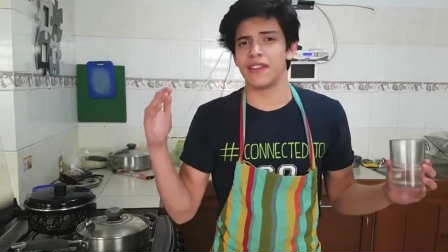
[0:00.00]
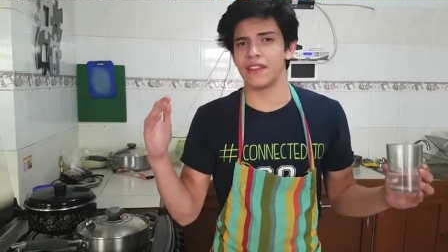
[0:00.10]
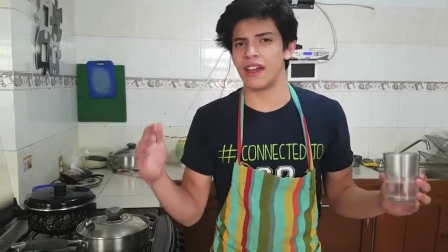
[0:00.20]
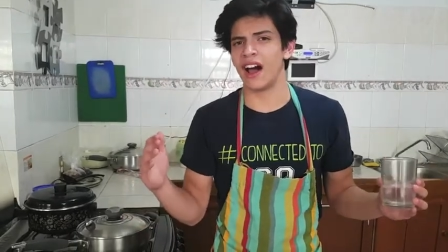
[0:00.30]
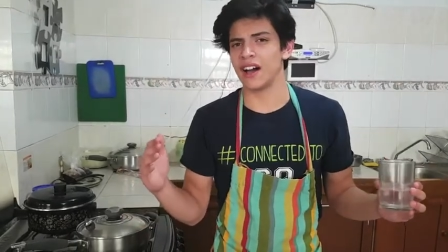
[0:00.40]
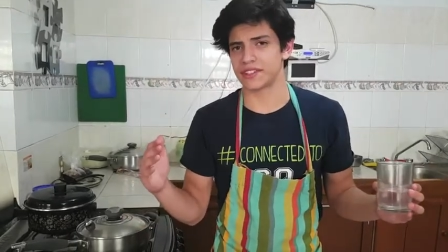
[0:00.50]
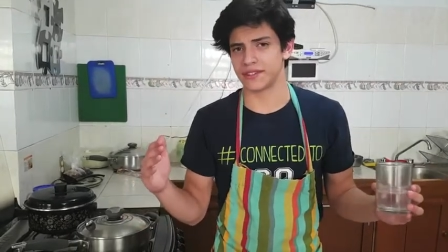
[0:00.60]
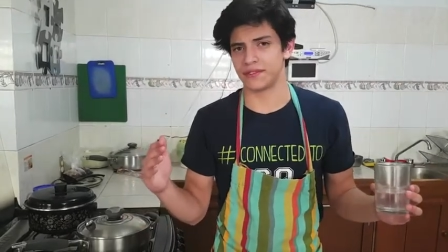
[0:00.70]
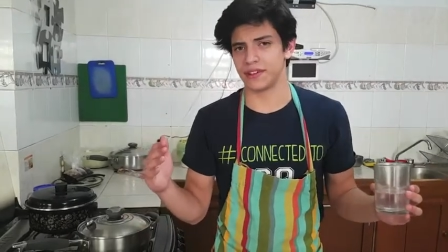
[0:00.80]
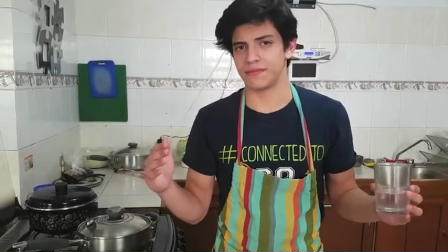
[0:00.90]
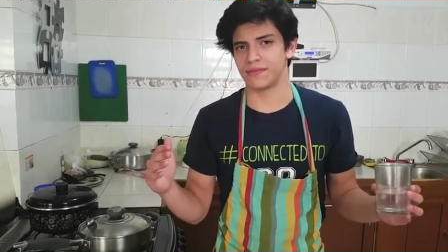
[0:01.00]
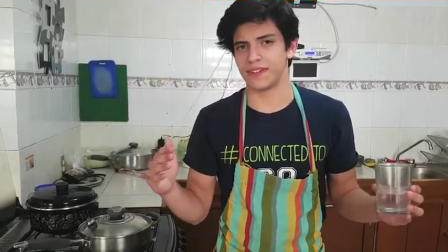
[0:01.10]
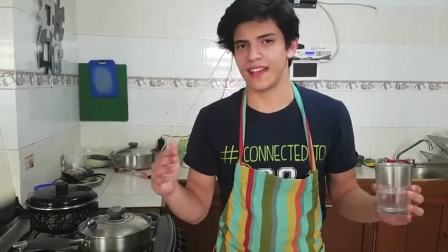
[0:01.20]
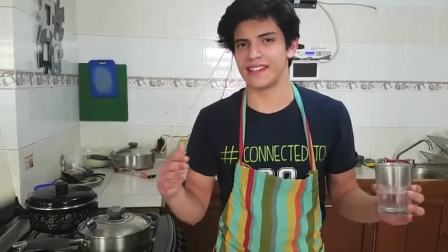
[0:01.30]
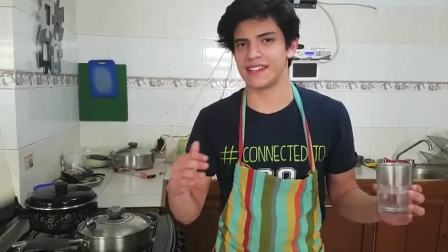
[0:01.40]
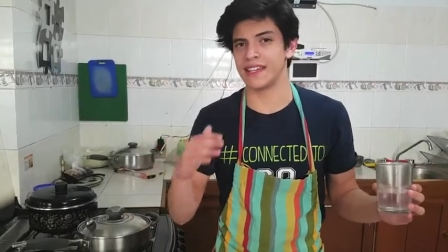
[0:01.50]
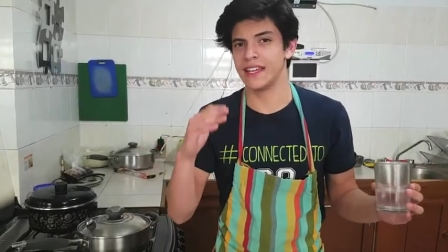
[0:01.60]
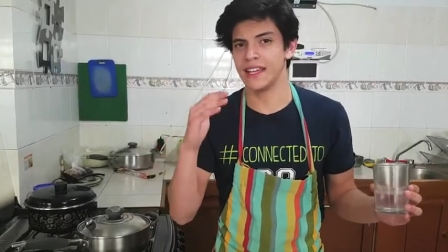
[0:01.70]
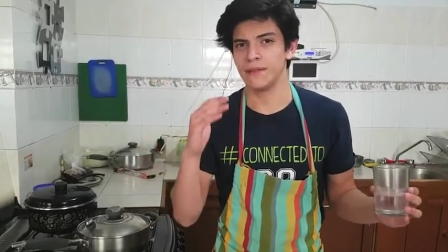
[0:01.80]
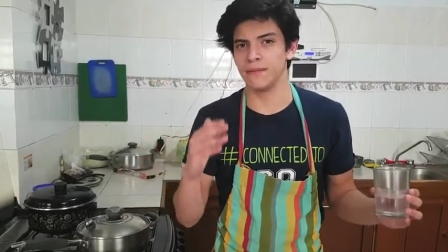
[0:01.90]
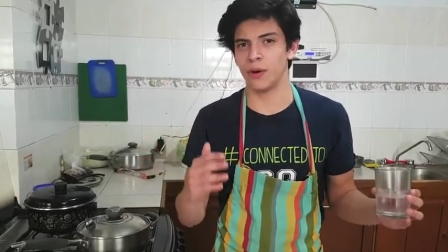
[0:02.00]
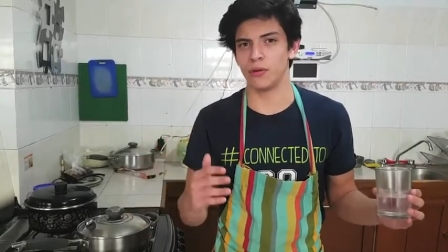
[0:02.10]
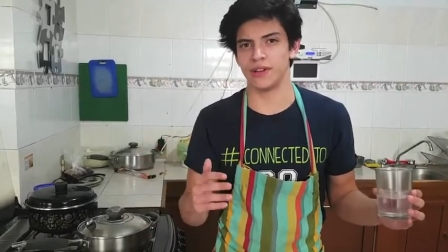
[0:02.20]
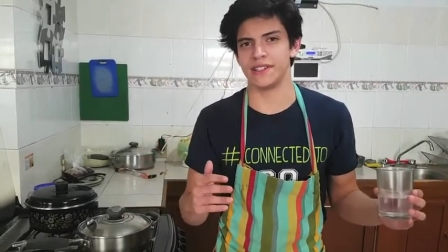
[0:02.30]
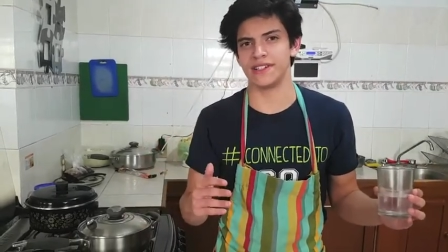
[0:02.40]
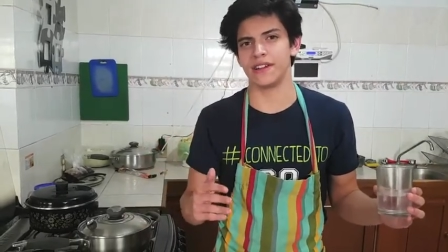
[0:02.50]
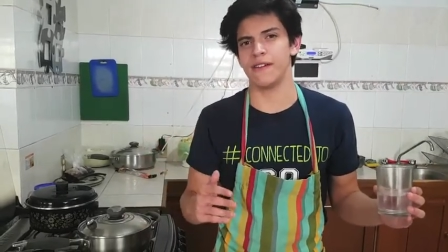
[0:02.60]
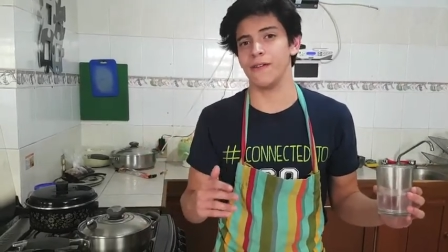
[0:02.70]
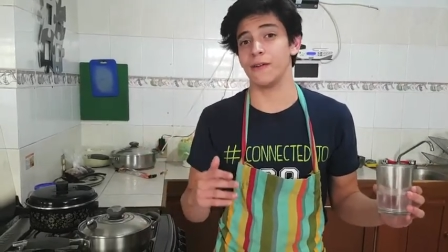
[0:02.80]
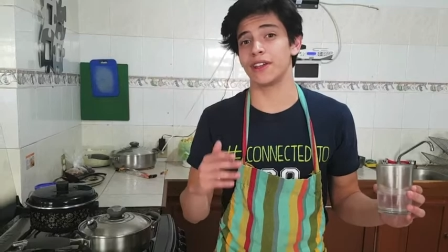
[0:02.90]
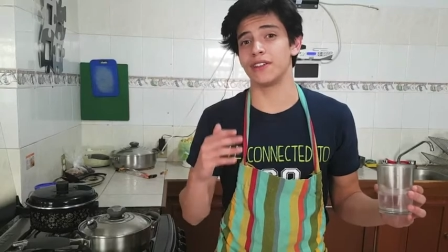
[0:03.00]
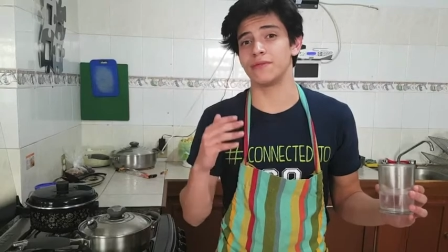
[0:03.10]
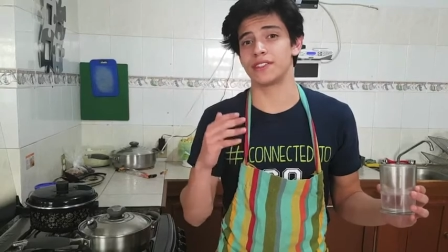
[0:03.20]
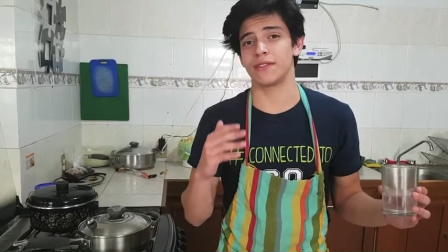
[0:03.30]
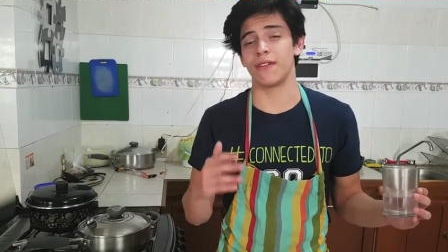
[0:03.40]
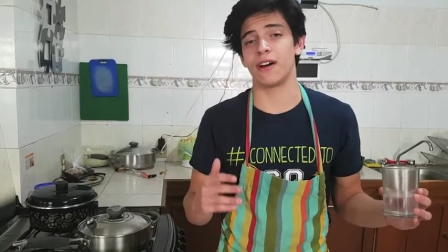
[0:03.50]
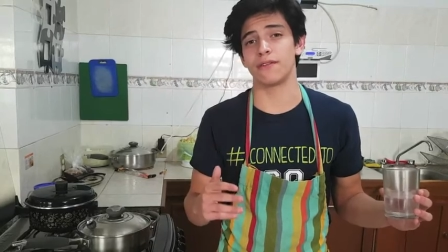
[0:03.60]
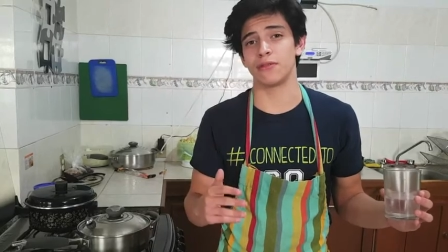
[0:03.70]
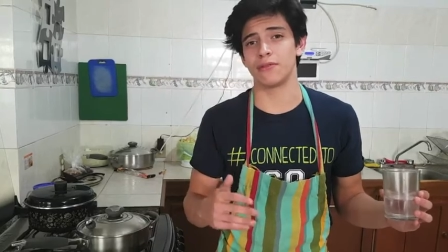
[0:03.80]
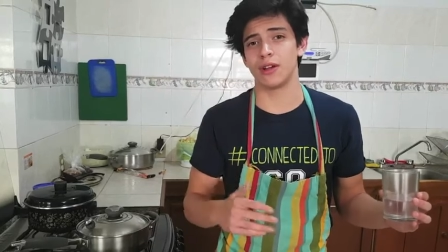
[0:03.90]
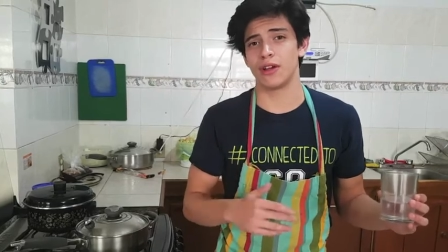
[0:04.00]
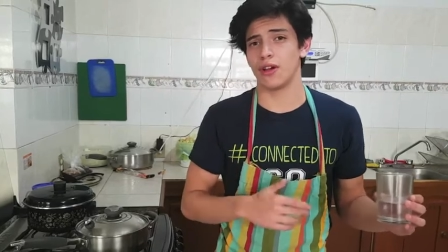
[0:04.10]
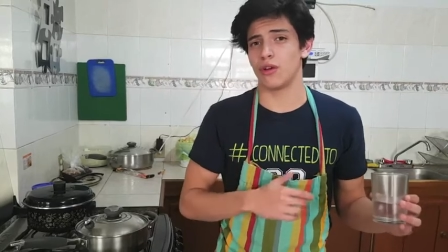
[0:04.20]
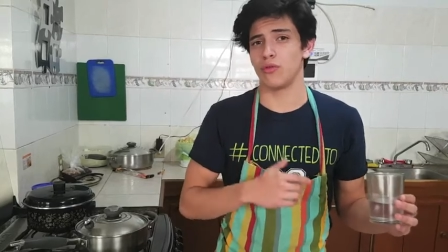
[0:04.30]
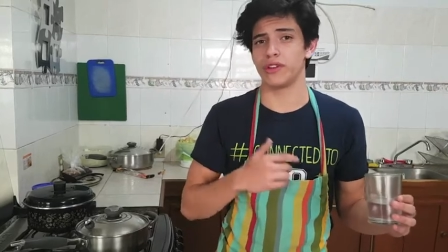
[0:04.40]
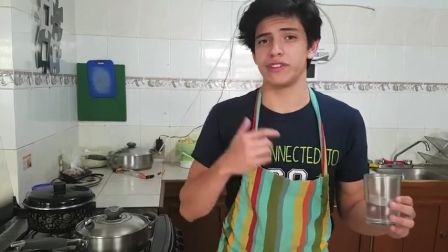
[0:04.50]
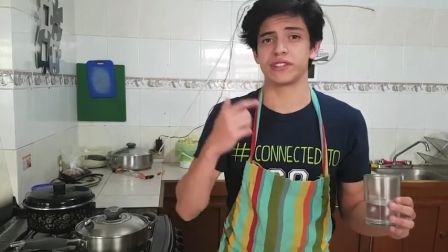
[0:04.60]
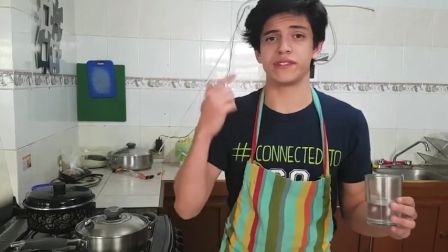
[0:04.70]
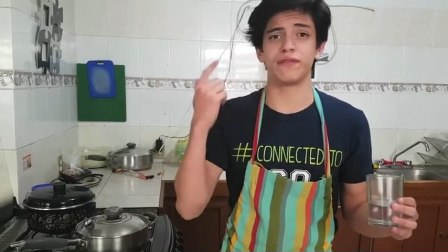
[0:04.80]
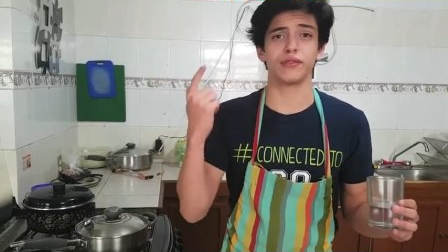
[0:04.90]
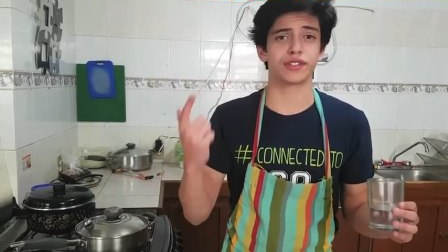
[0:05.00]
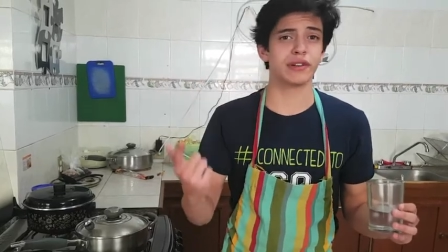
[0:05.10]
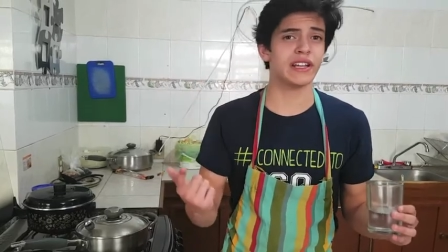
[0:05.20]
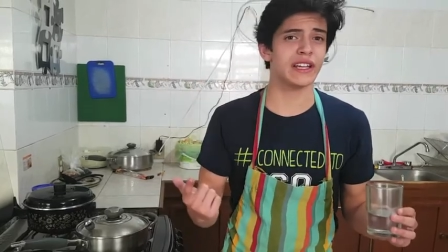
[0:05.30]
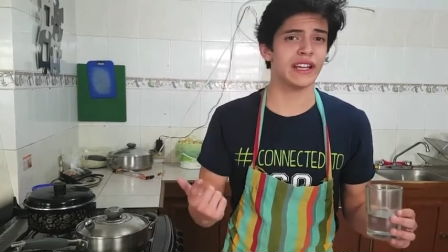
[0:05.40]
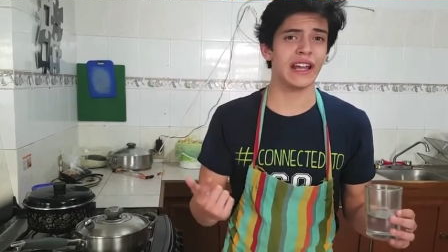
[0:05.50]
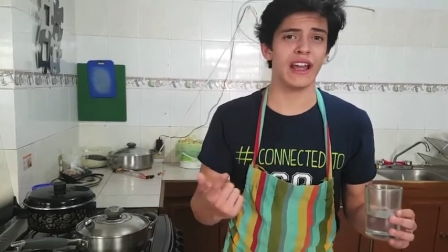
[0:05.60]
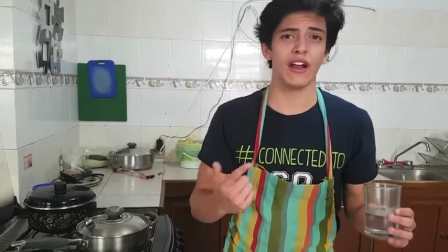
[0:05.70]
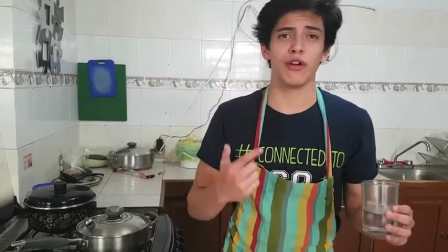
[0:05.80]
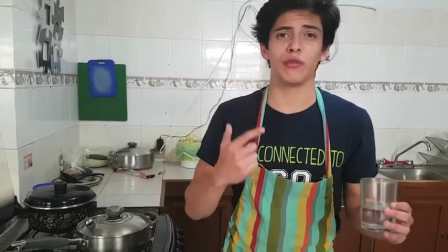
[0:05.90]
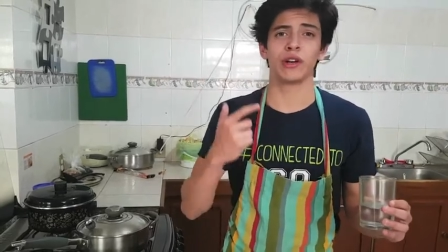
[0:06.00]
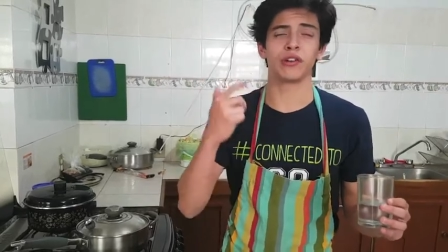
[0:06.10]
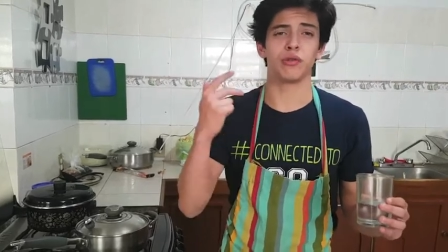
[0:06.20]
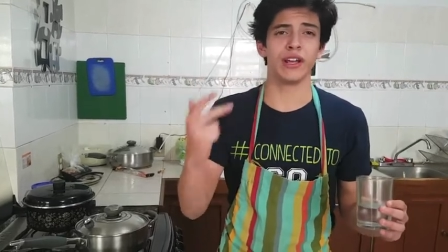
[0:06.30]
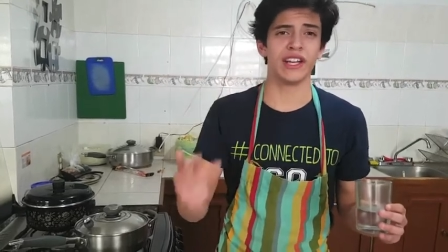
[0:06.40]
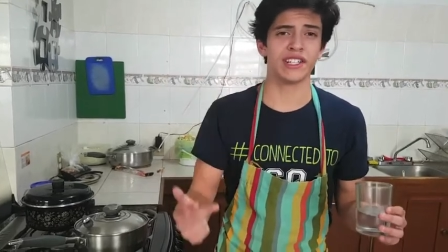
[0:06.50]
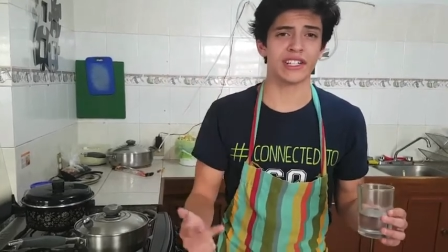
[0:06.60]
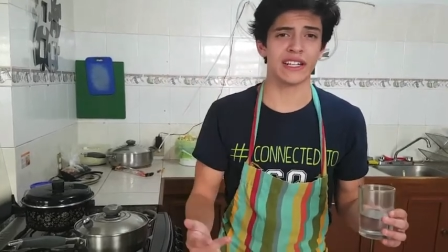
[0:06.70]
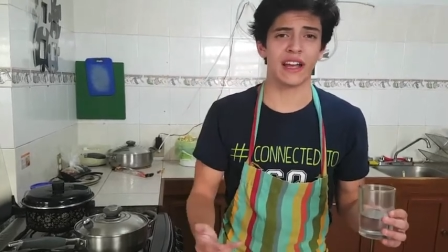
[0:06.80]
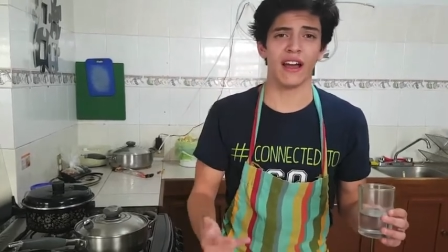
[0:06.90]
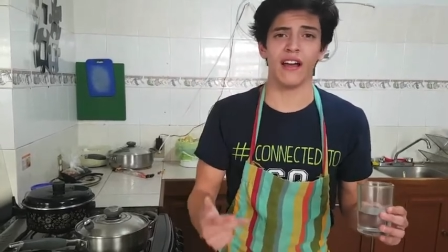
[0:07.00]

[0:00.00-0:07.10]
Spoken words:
the Hydrosphere is a key component for human survival. We use it for drinking, recreation,